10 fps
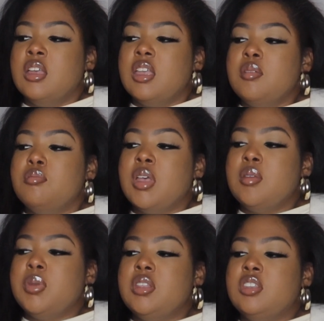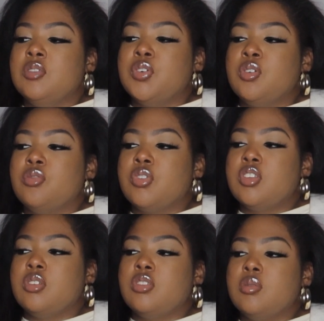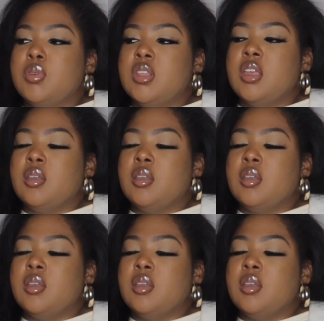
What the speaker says: it may be difficult for you to be